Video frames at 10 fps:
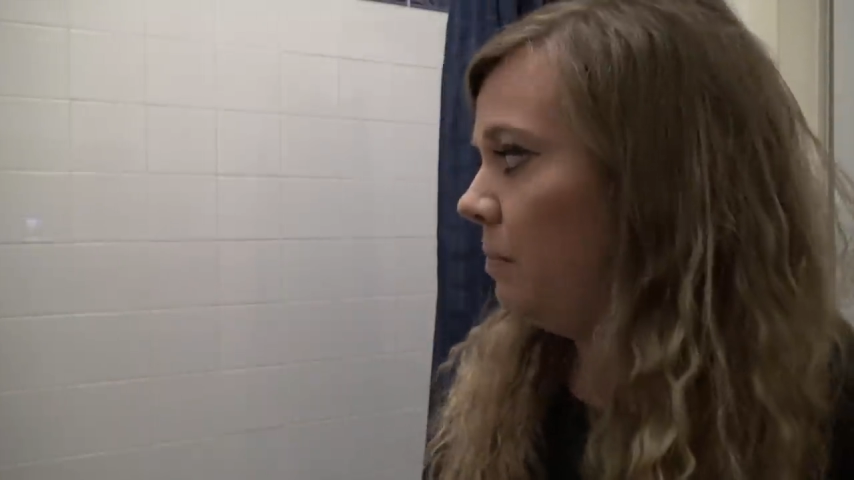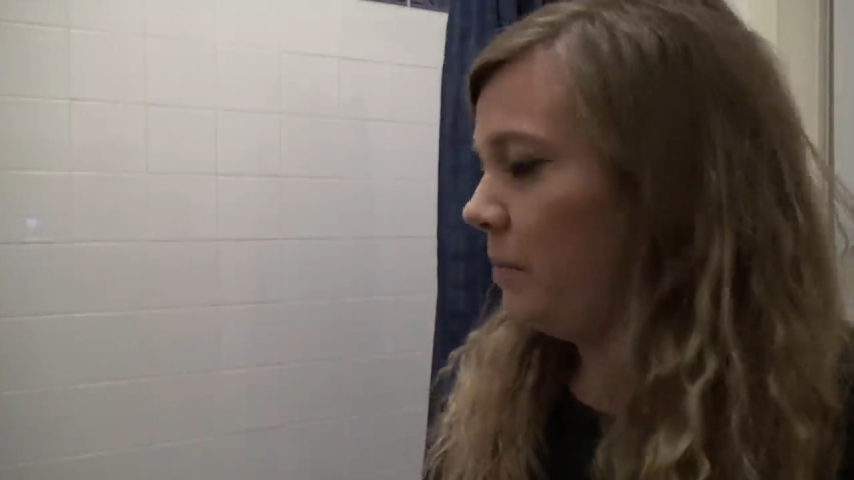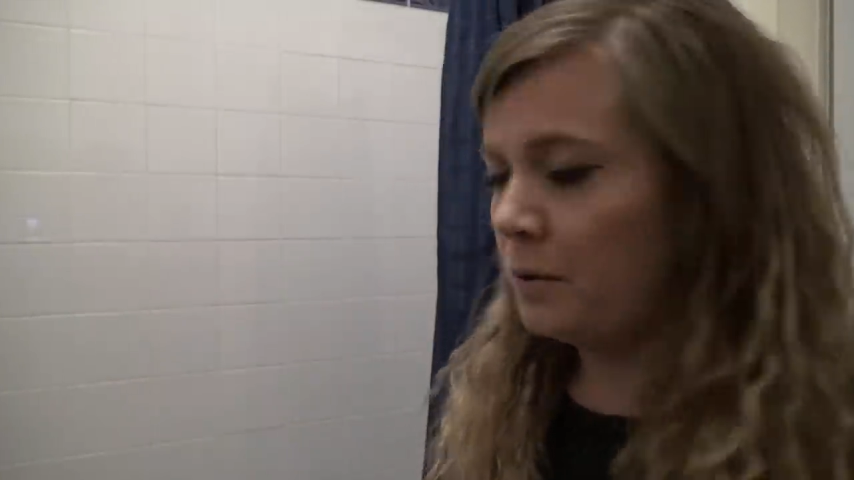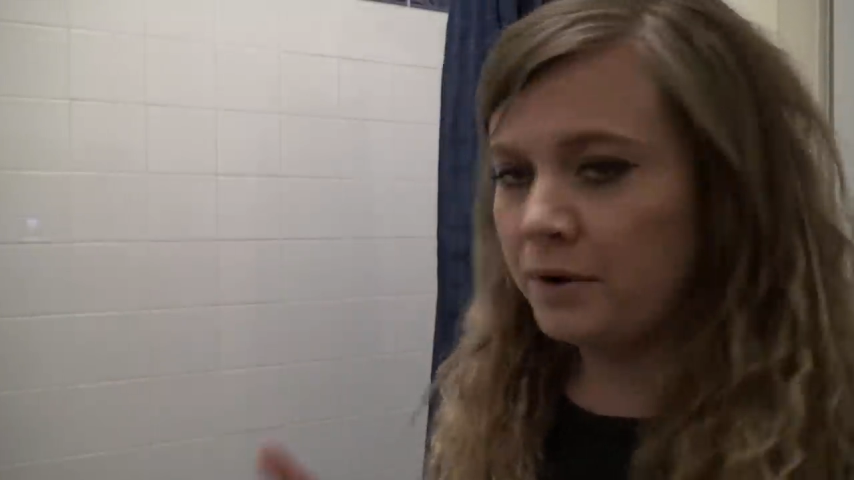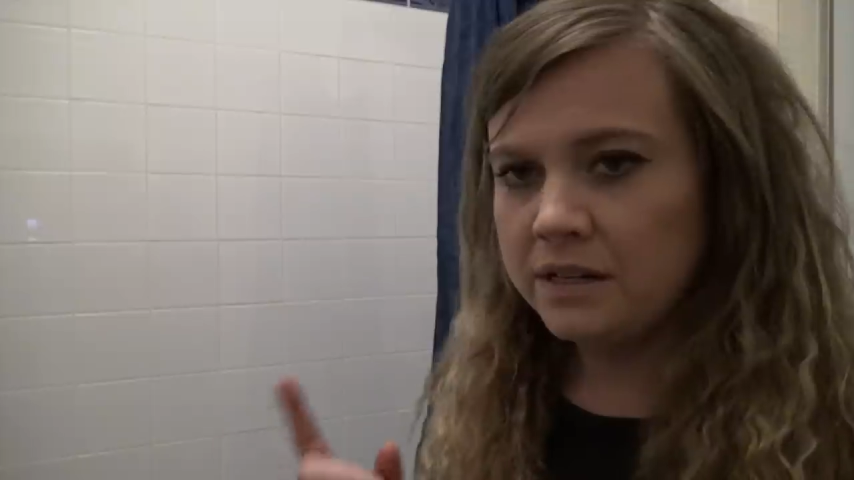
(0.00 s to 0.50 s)

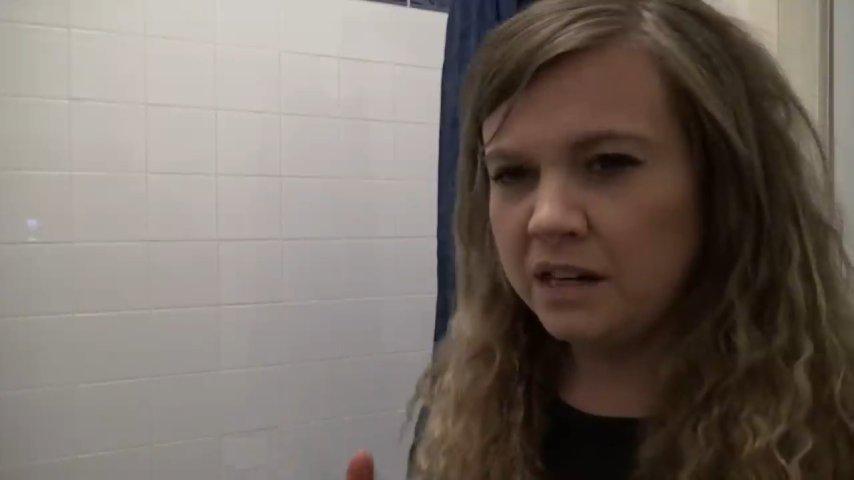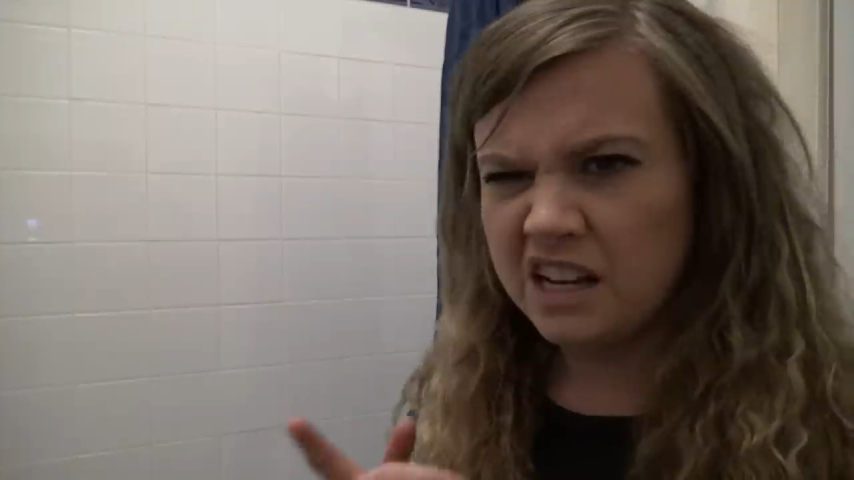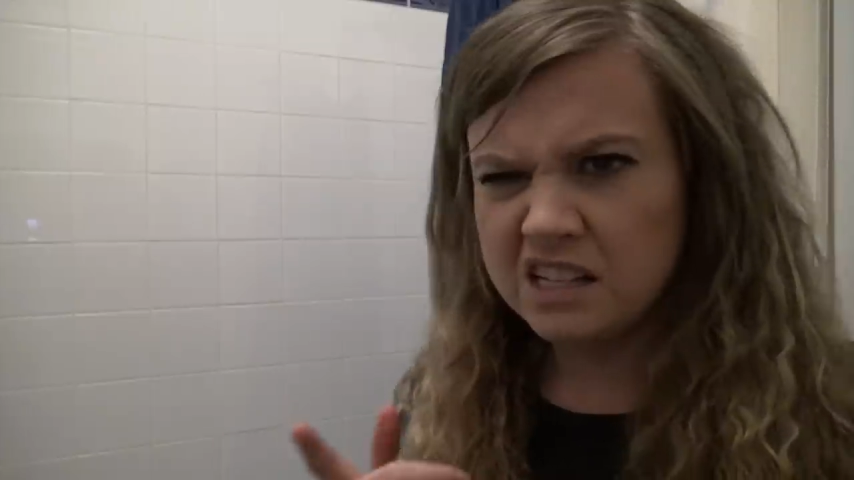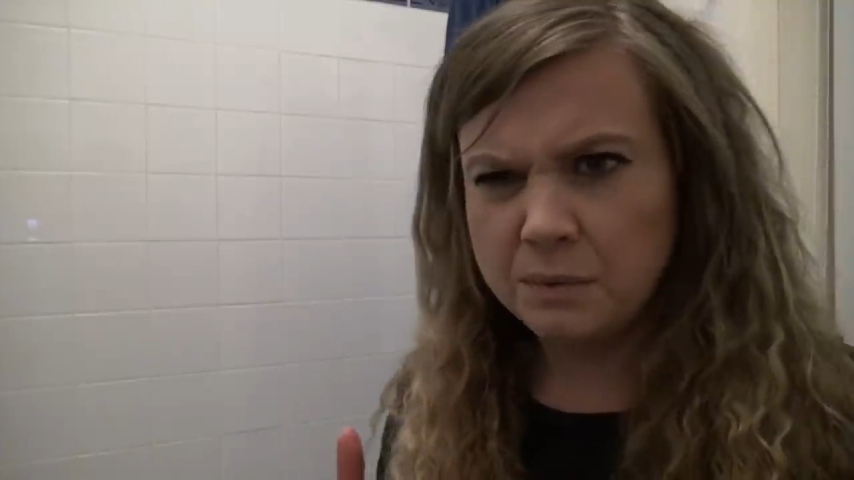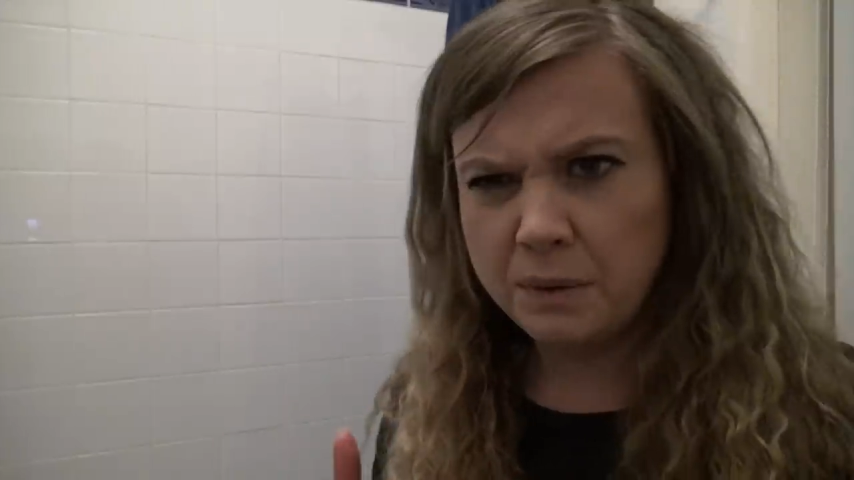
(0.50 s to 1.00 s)
But we did
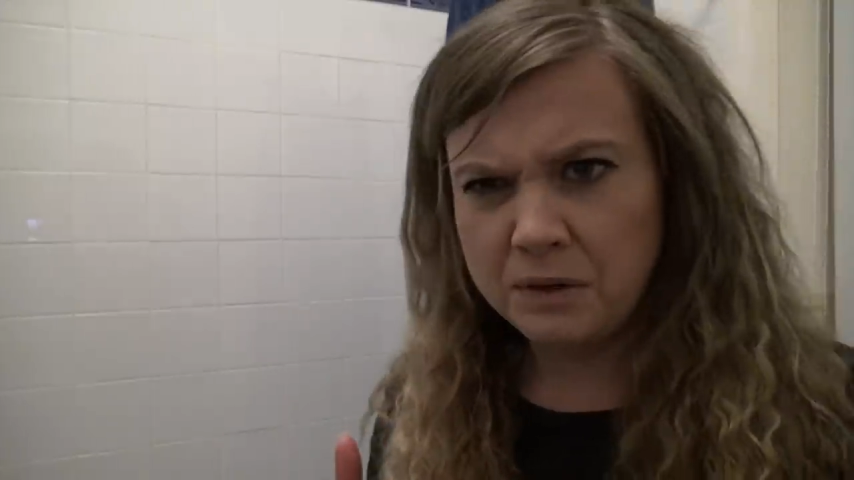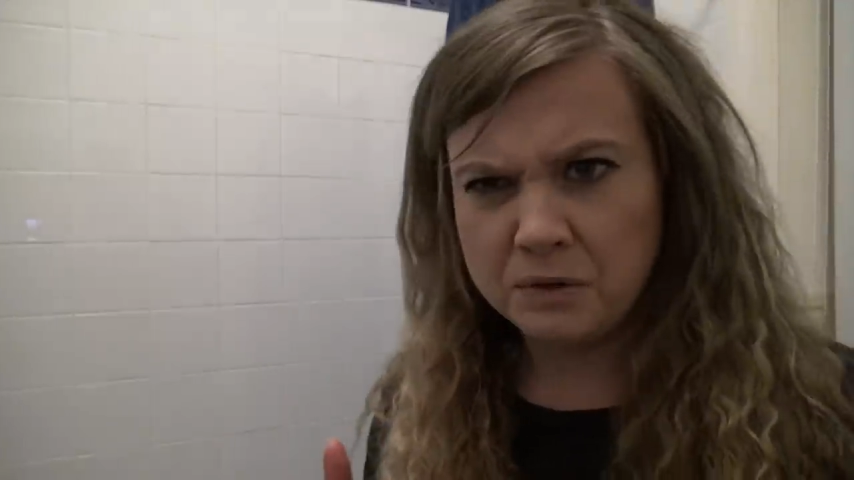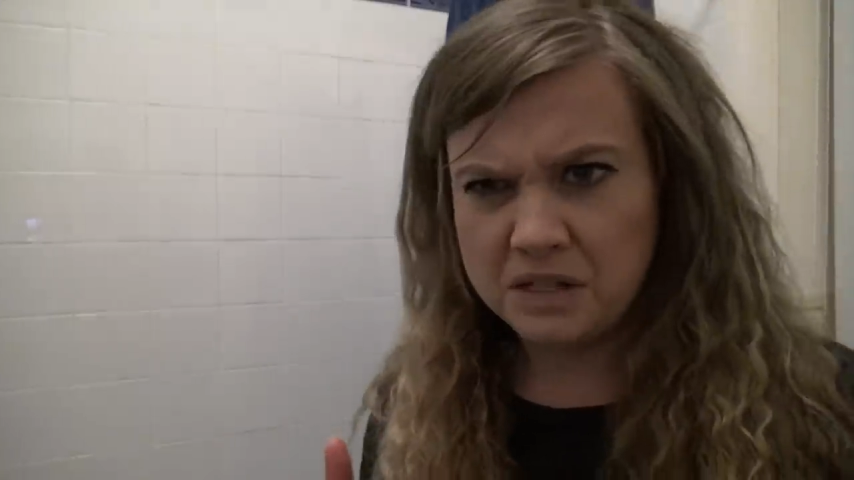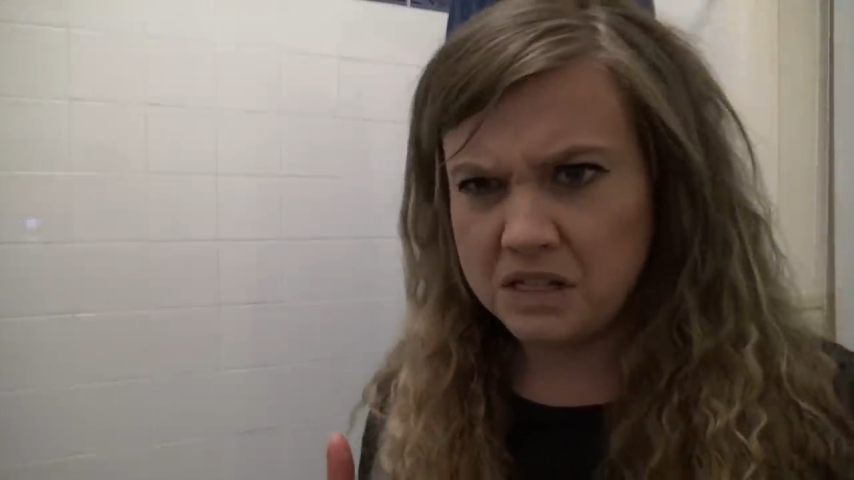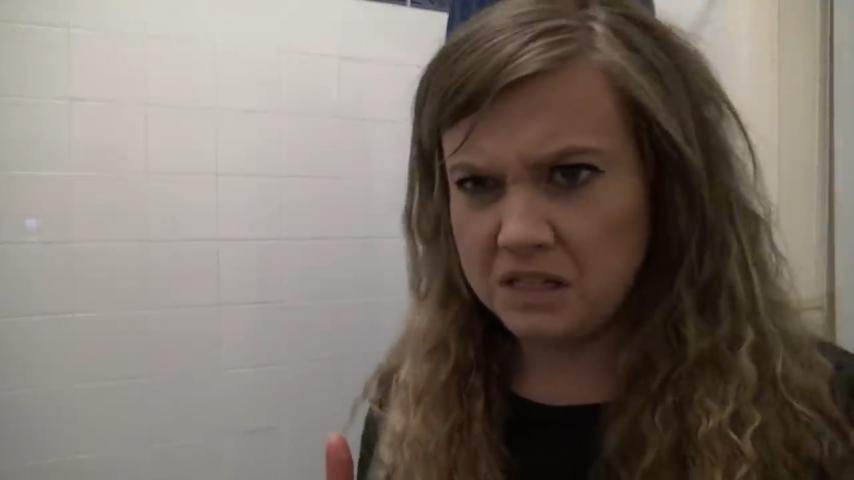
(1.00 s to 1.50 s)
get some weird
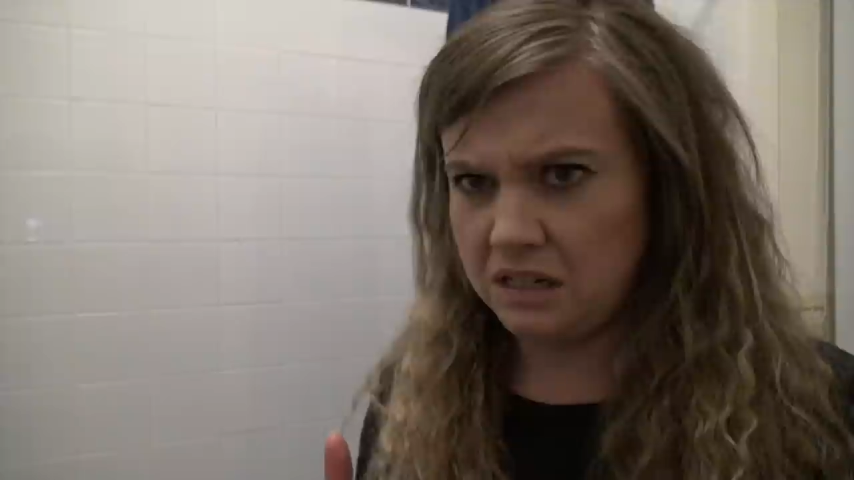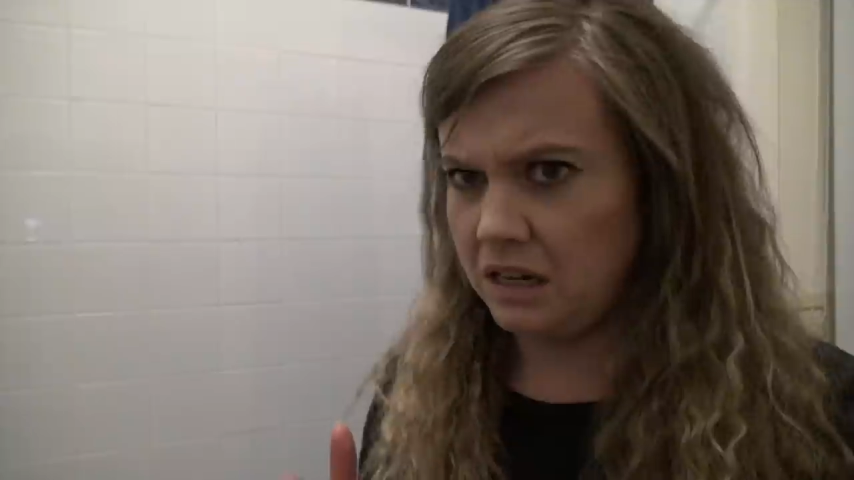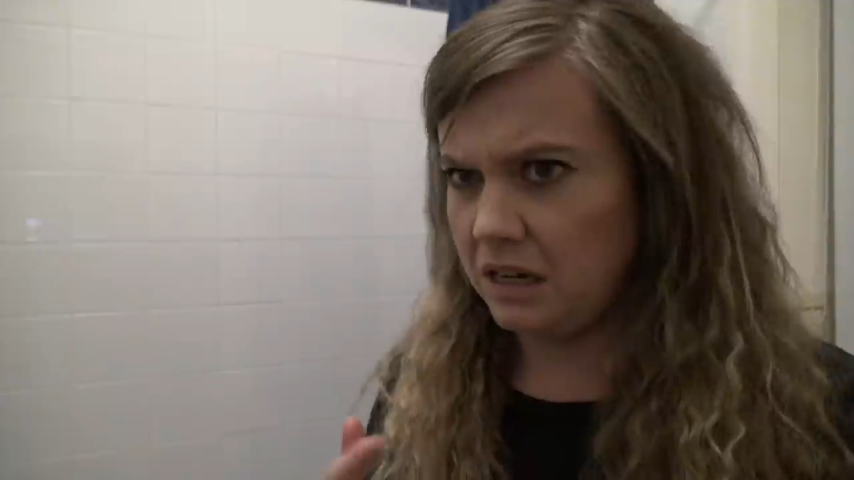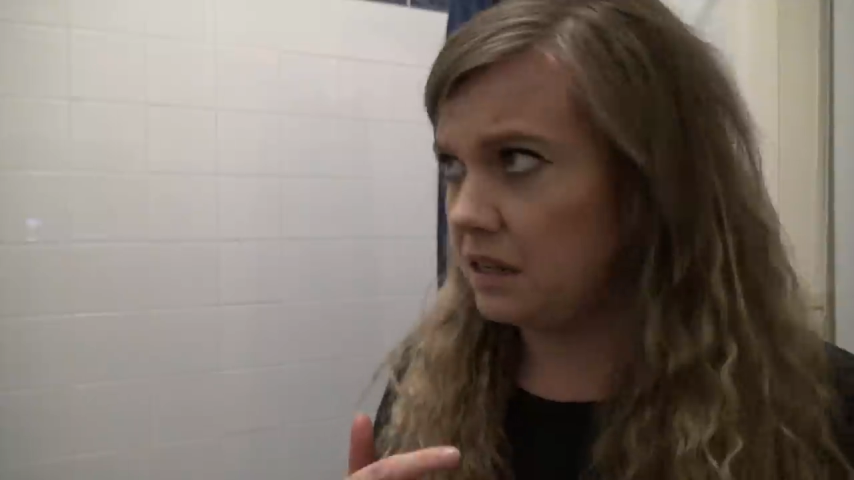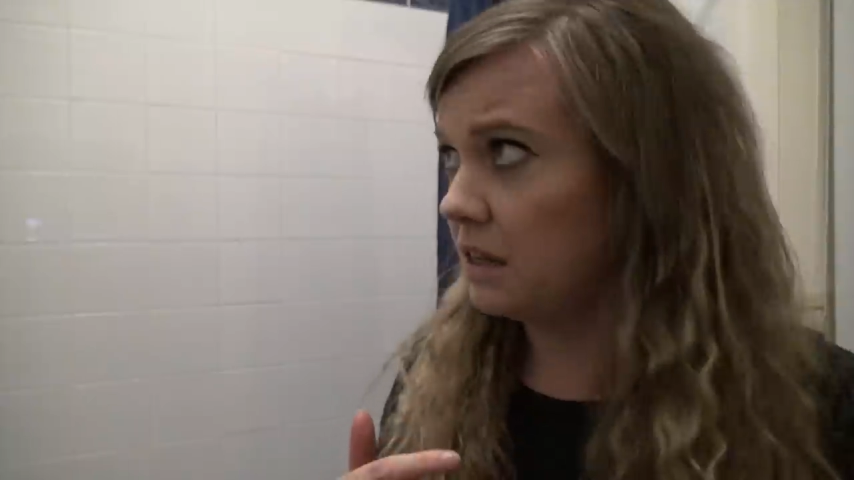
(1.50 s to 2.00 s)
noises in
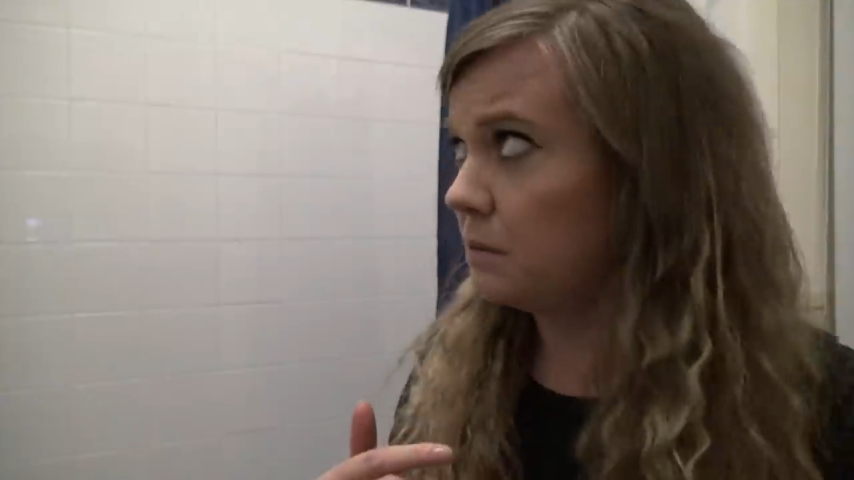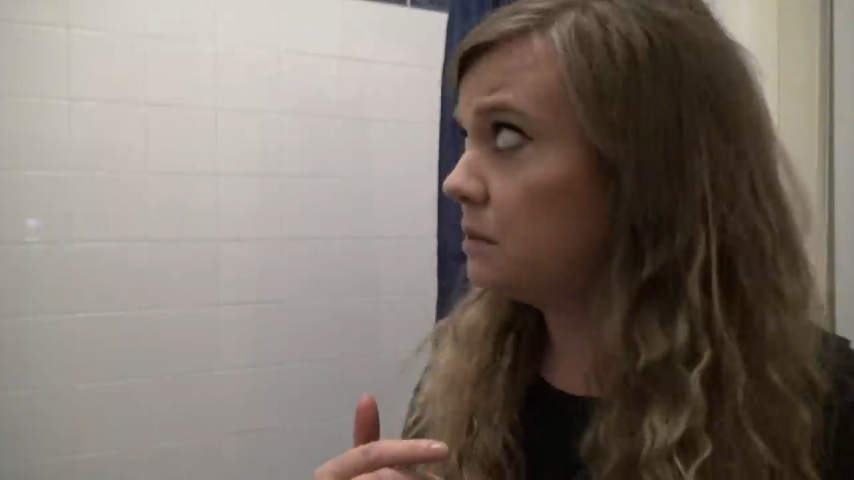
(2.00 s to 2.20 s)
here. There